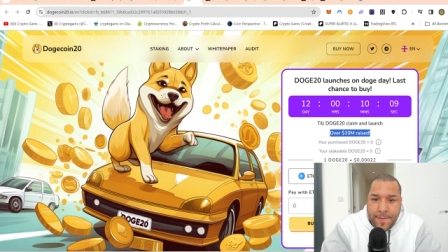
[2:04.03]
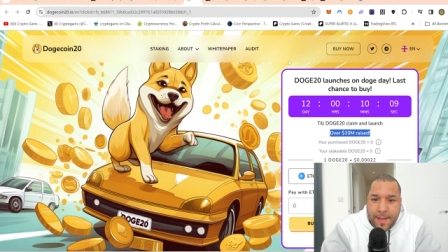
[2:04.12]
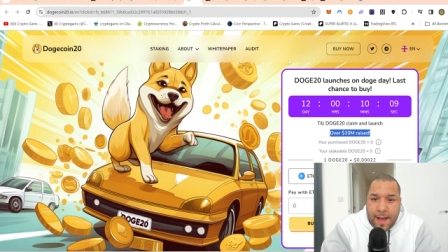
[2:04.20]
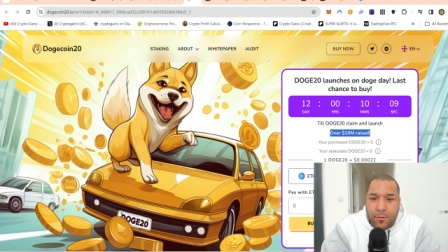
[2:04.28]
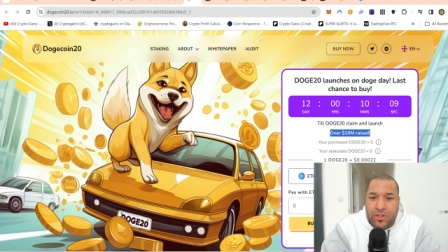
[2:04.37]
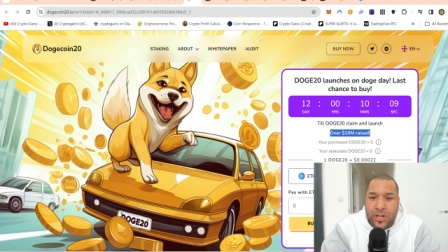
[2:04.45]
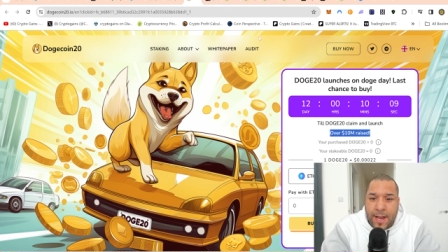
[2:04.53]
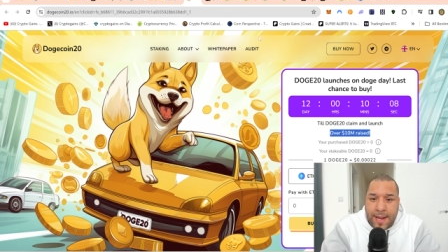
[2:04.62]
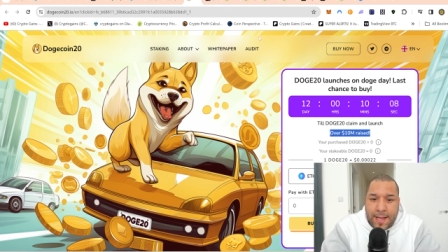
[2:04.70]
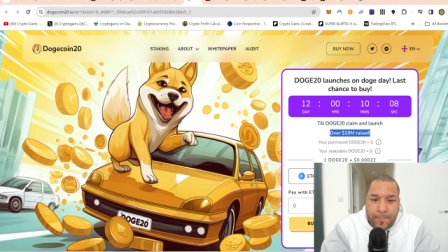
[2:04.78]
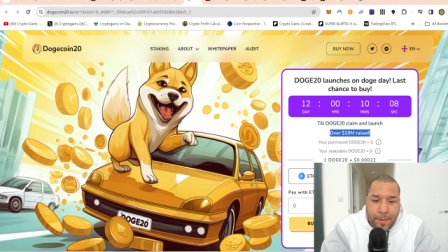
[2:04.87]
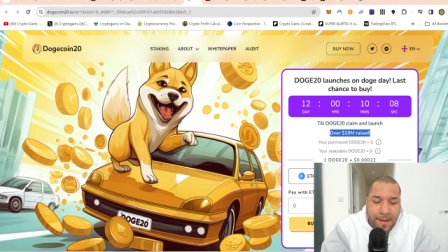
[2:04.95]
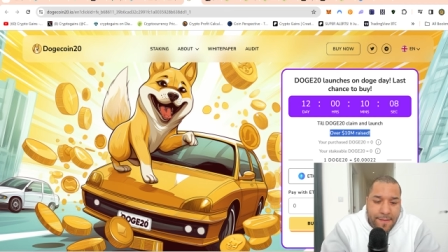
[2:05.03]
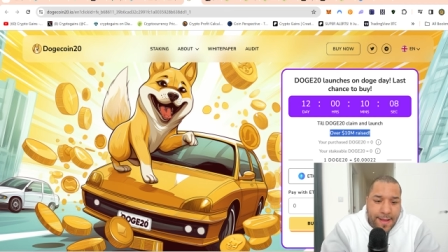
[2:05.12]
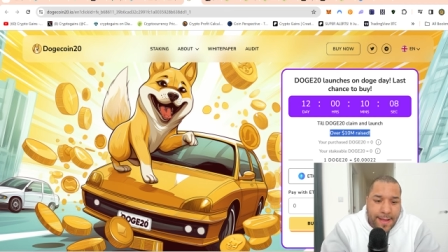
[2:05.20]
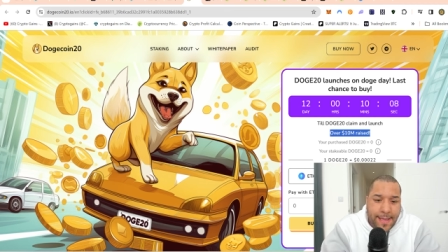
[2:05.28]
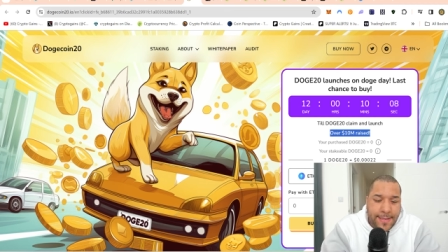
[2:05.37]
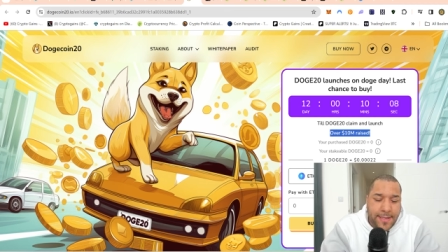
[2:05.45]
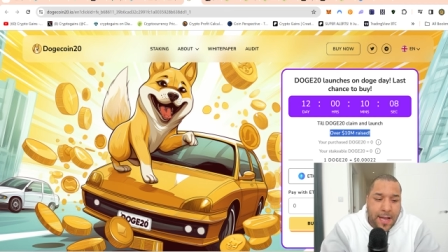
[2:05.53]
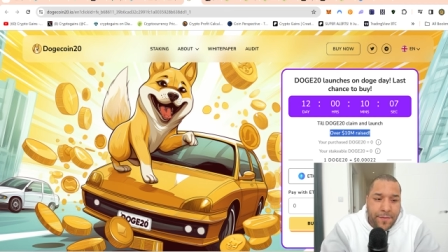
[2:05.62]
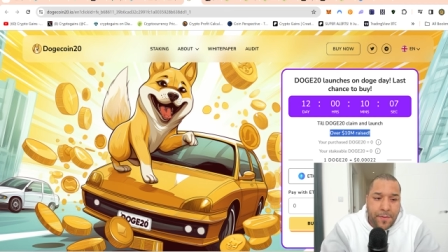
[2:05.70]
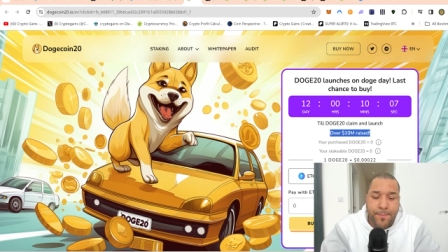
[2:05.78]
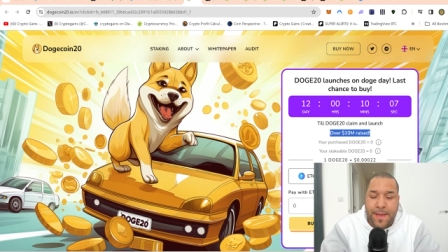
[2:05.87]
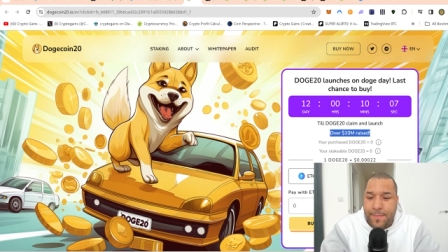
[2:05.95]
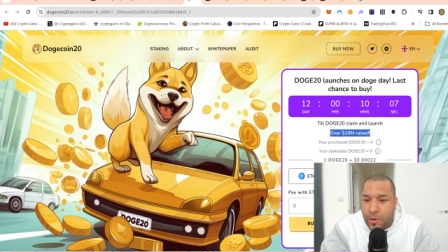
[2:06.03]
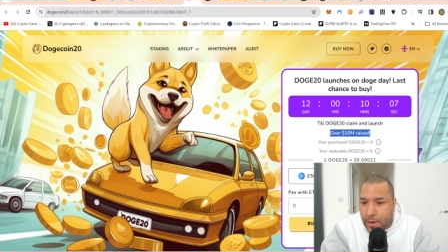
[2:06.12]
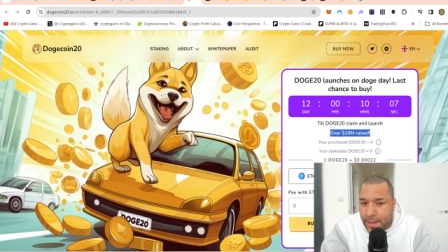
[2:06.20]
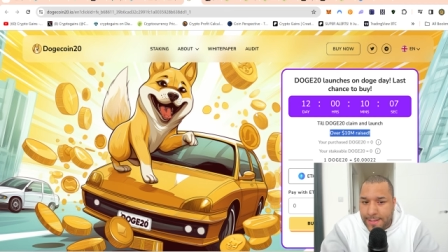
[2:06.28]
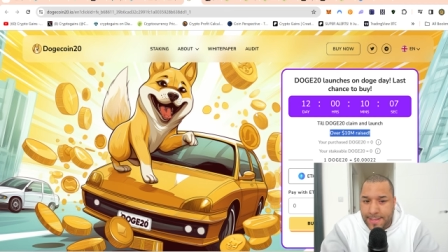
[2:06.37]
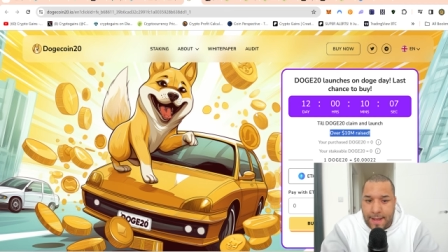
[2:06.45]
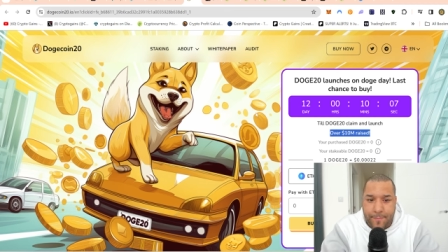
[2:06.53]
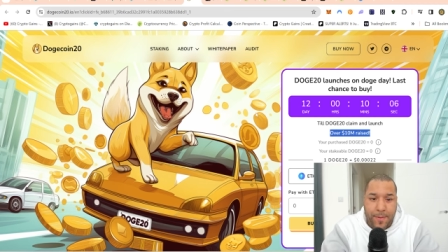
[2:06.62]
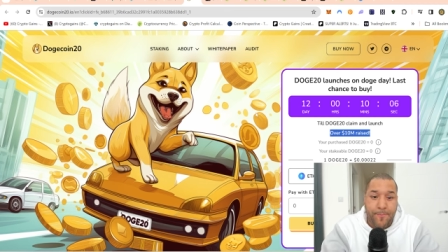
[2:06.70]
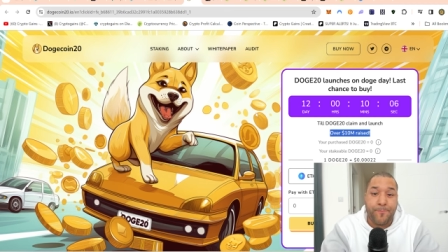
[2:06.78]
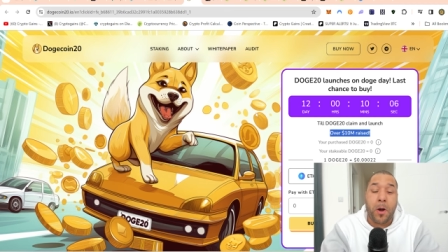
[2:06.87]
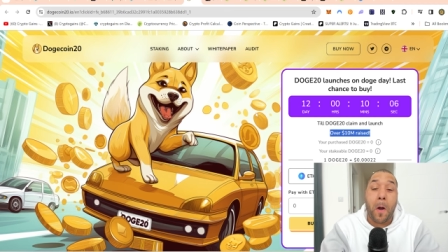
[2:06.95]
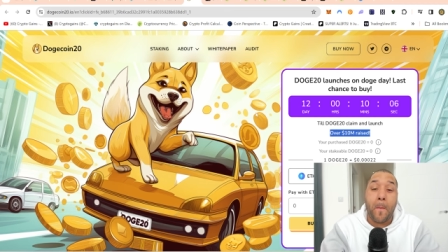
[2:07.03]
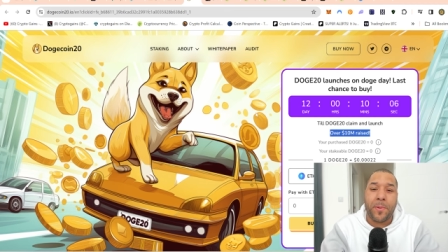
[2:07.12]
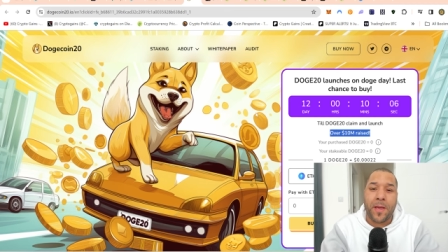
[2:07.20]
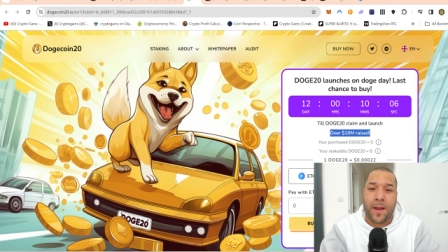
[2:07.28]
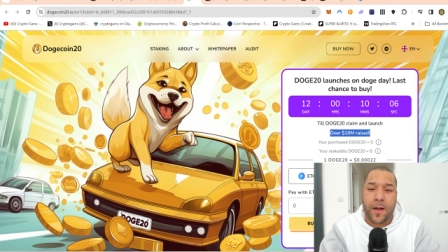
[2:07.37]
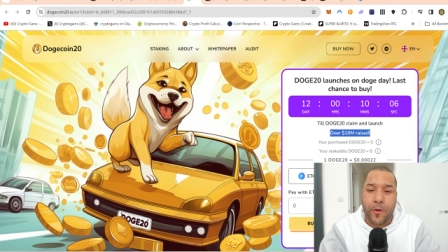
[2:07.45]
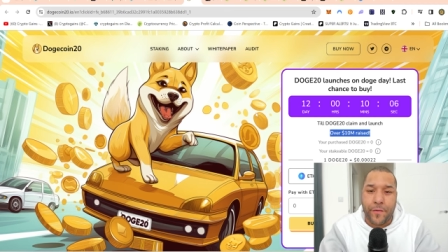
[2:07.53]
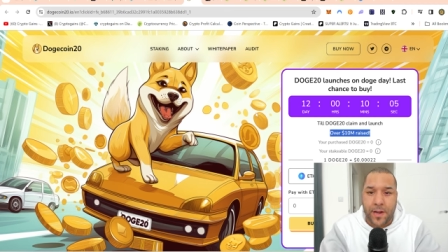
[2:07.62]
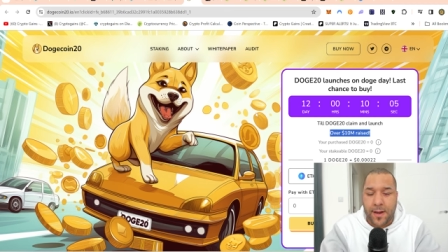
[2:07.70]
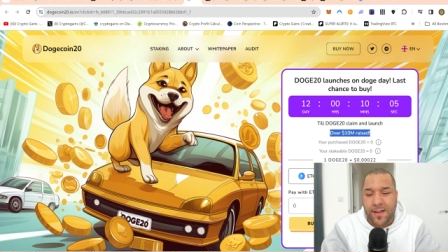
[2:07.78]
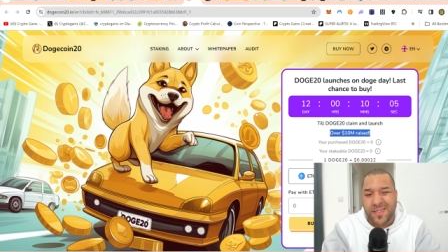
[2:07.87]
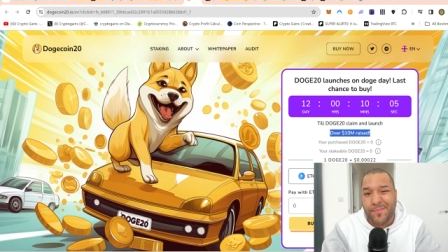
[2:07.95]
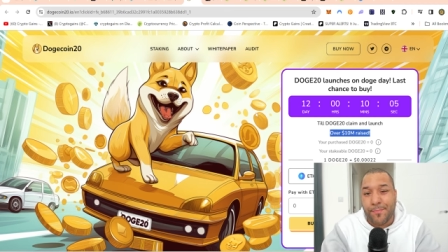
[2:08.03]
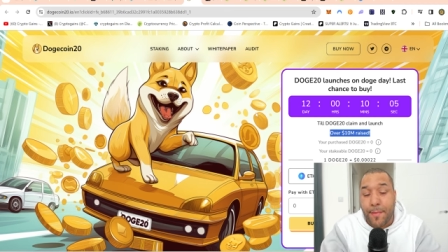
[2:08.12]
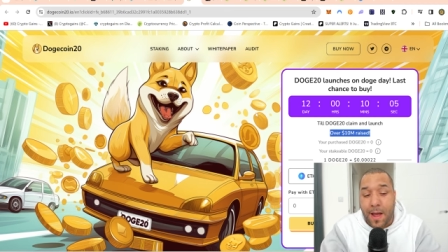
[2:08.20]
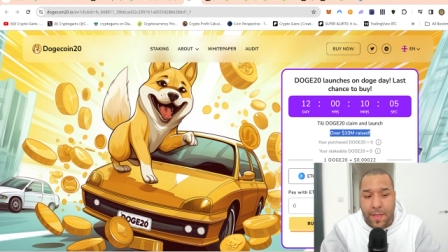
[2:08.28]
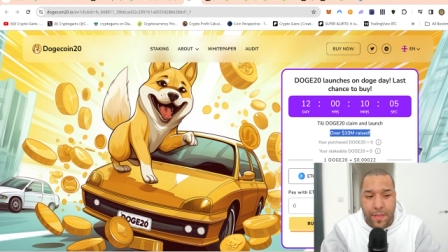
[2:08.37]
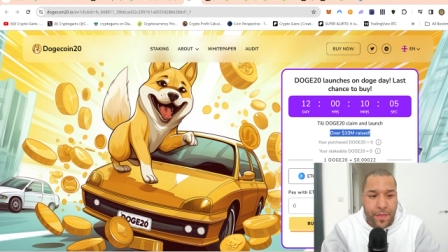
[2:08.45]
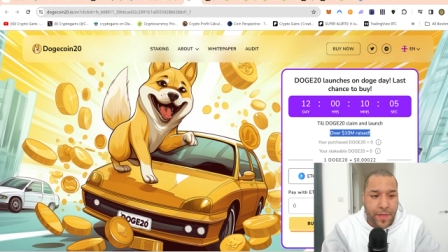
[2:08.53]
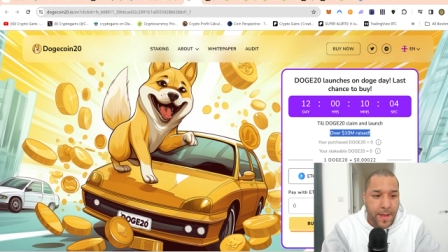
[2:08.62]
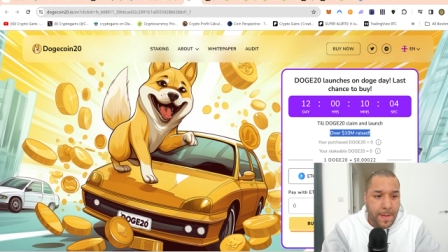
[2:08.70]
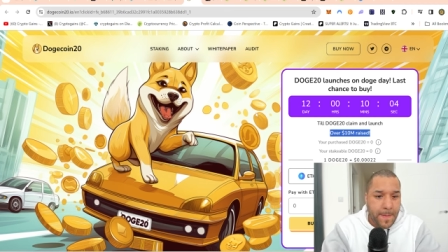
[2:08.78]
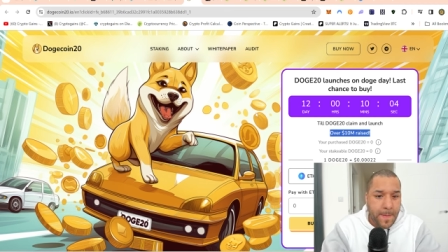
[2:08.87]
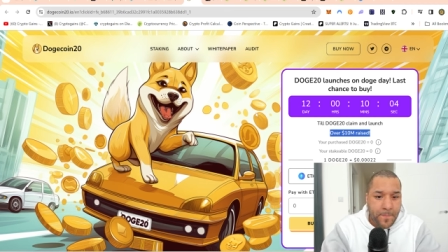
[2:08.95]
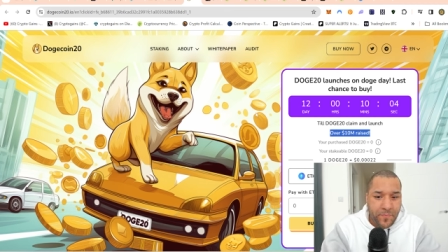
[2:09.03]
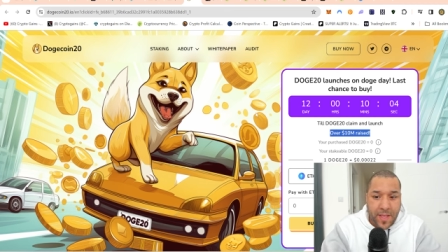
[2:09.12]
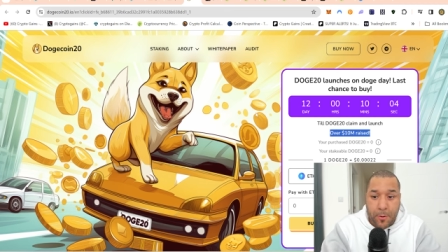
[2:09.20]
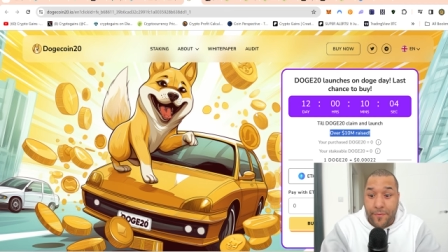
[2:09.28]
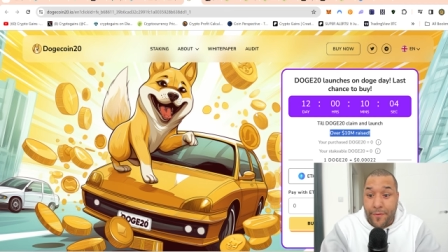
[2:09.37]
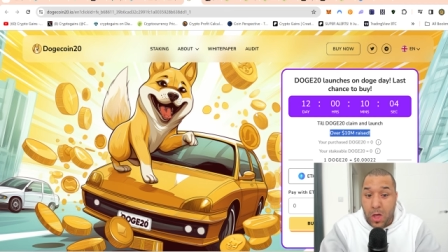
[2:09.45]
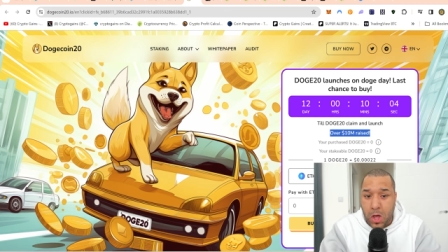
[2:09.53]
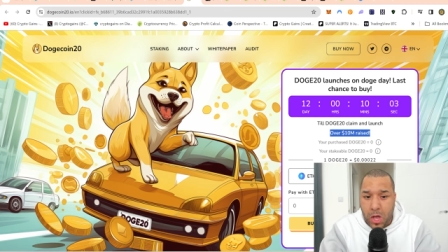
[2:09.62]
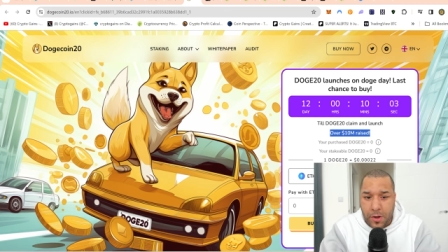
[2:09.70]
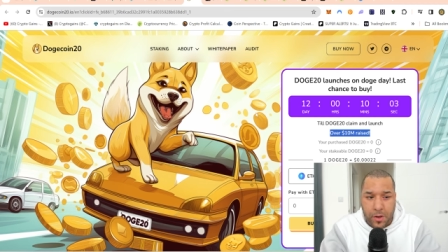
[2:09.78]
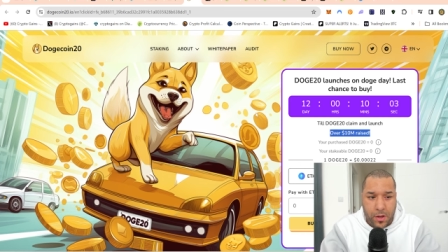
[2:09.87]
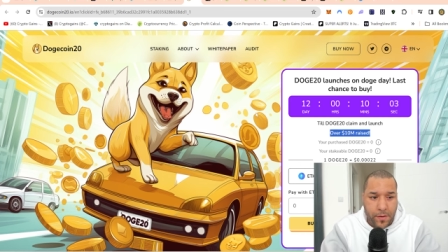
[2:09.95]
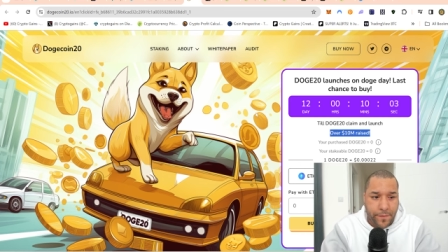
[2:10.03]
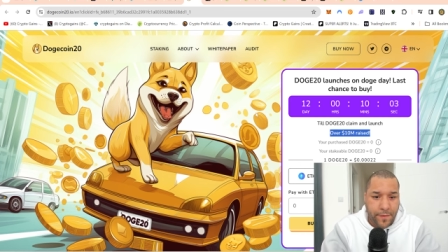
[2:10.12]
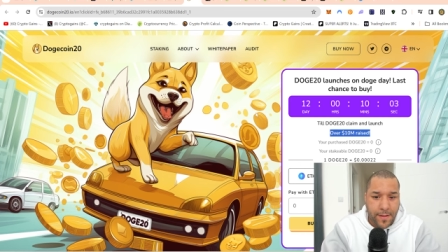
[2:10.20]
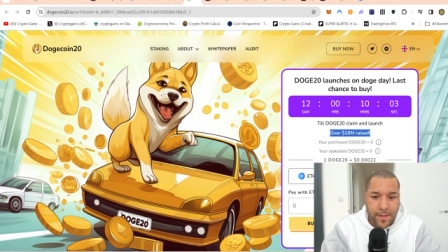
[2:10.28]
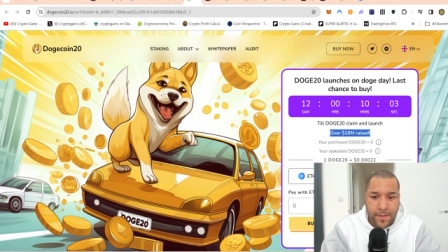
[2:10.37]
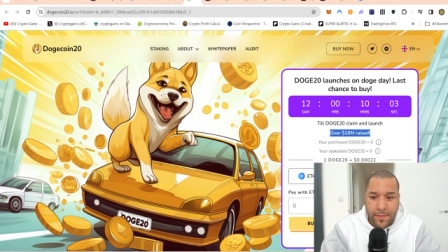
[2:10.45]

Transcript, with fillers: I was trying to compare it against other meme coins that have been popular over the last month that we've heard of,